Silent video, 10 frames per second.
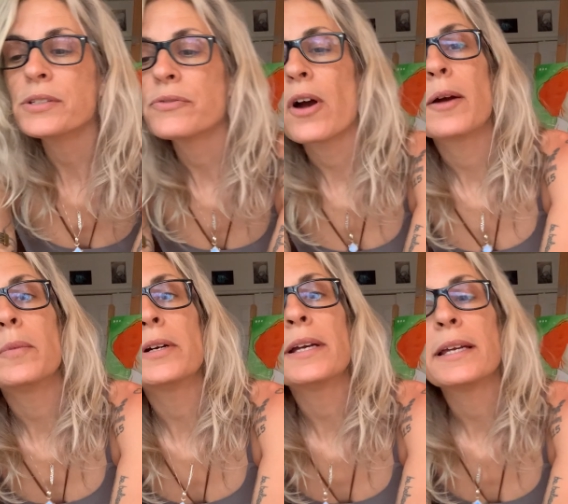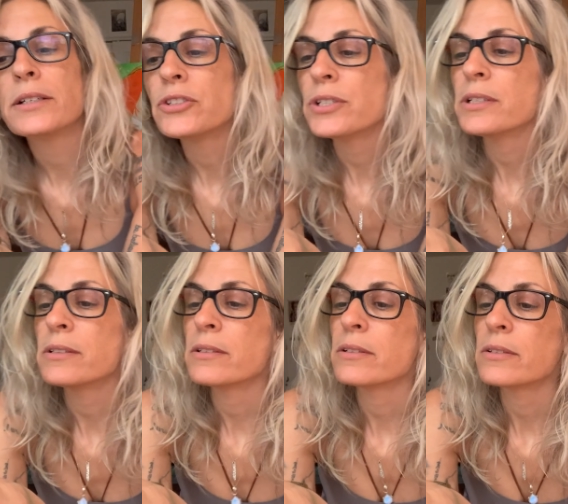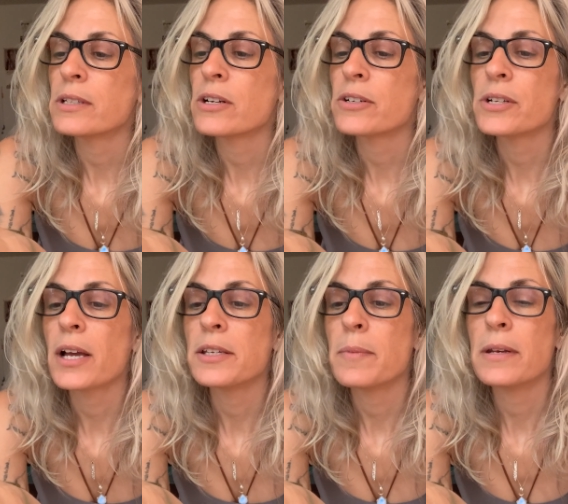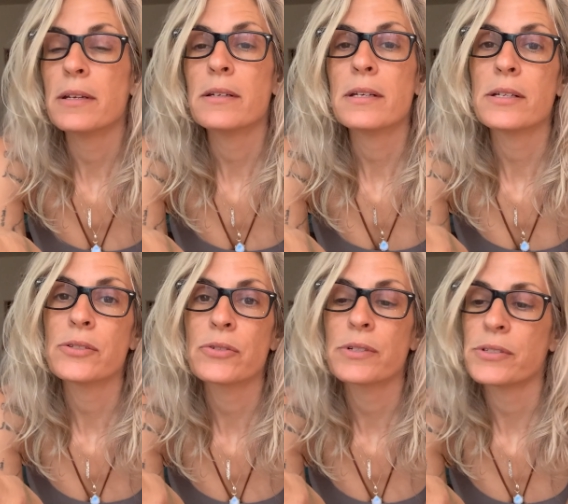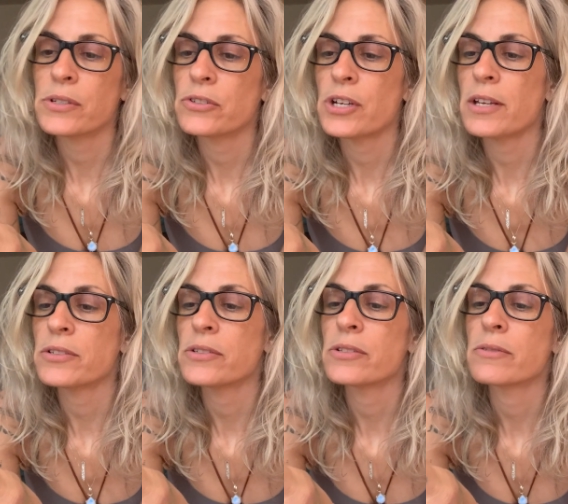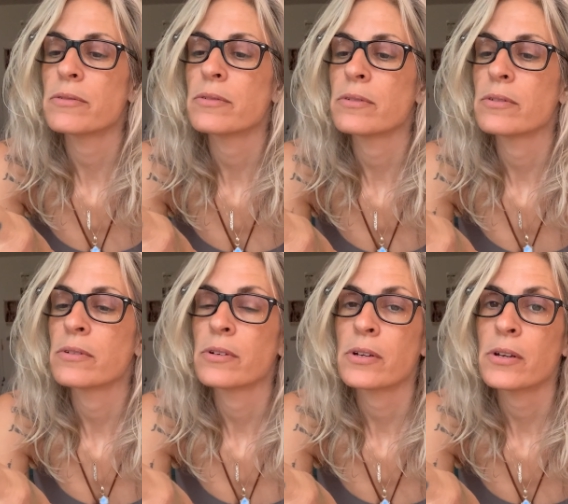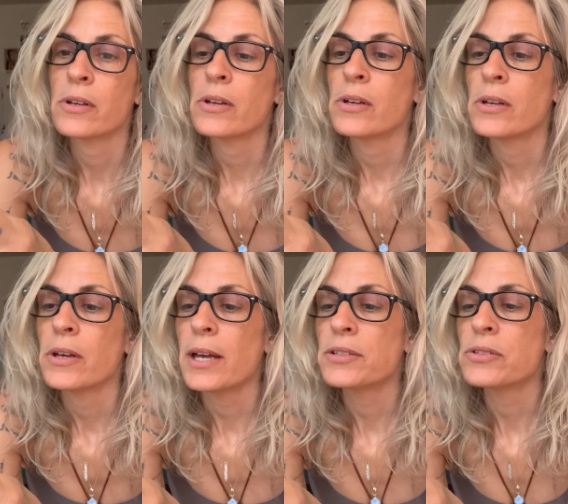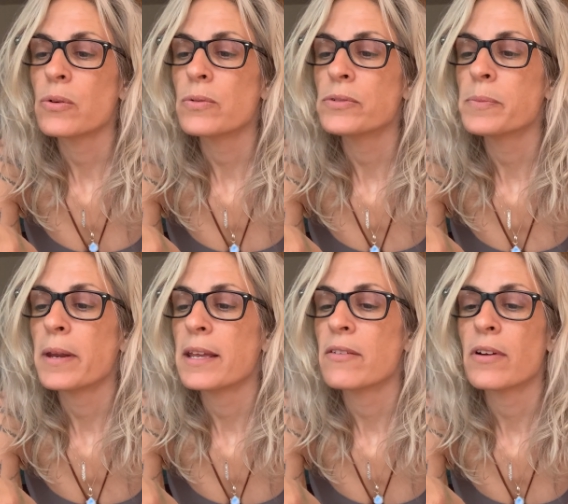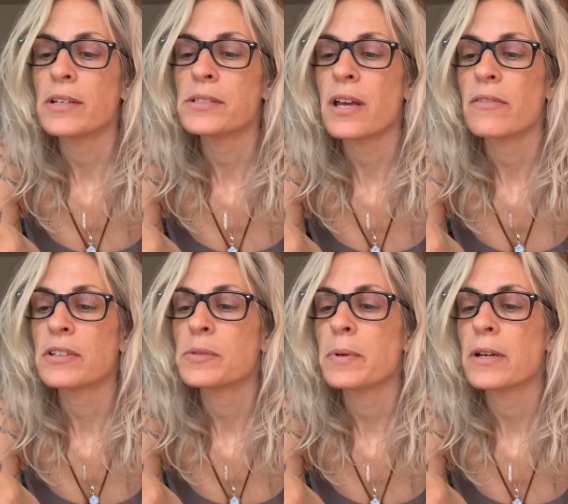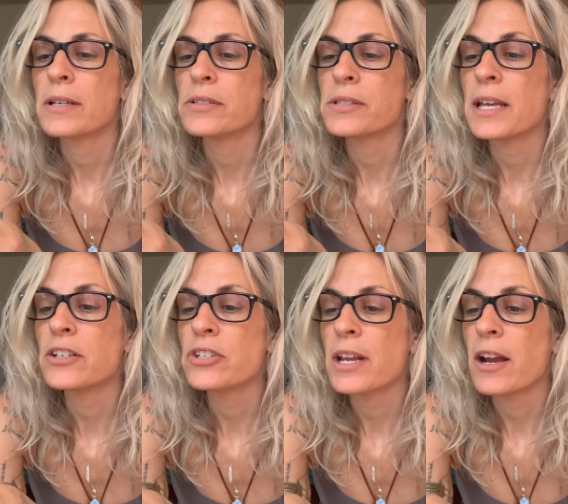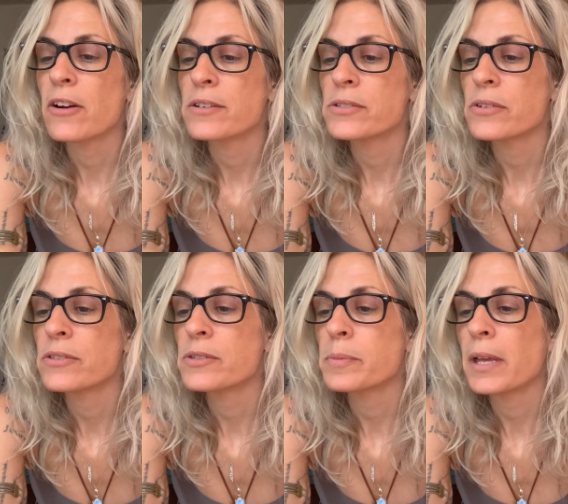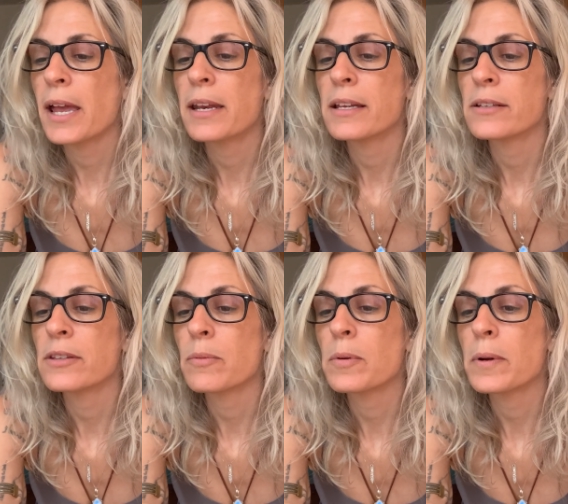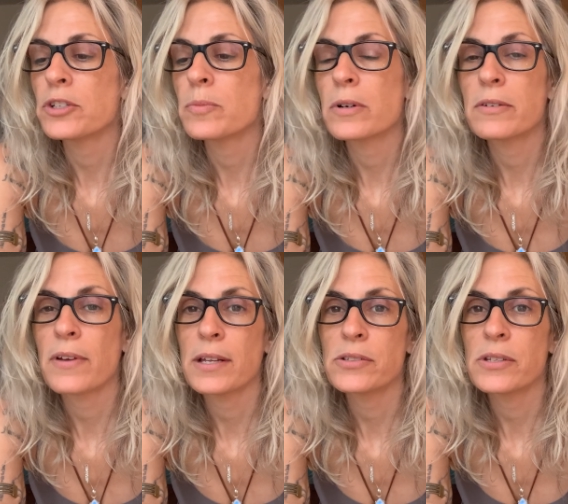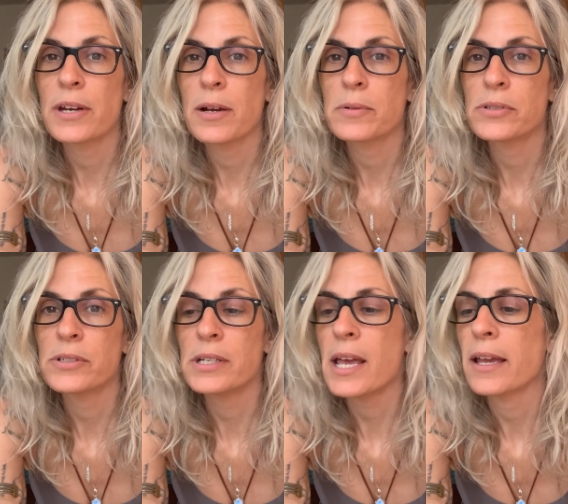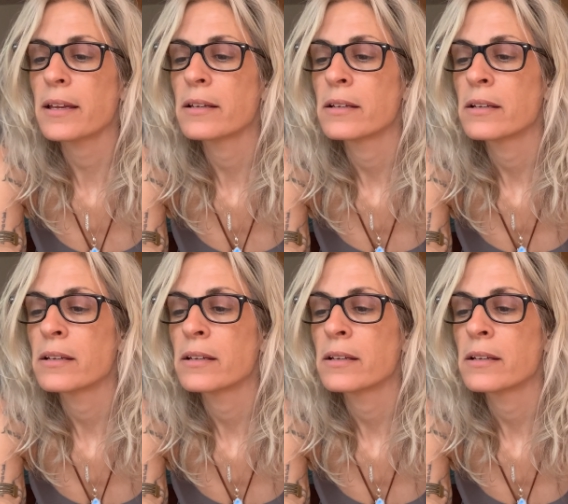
is far more ancient than our documented history suggests. As souls, many of us have experienced ancient eras on this planet that were much more advanced than ours today.